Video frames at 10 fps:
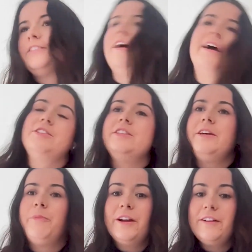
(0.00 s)
so actually,
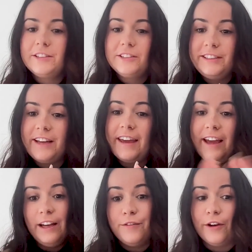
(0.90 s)
we don't actually take
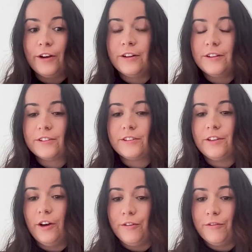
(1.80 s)
any photos
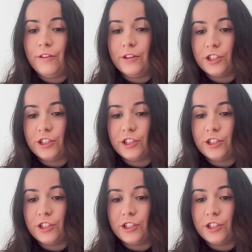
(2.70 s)
of the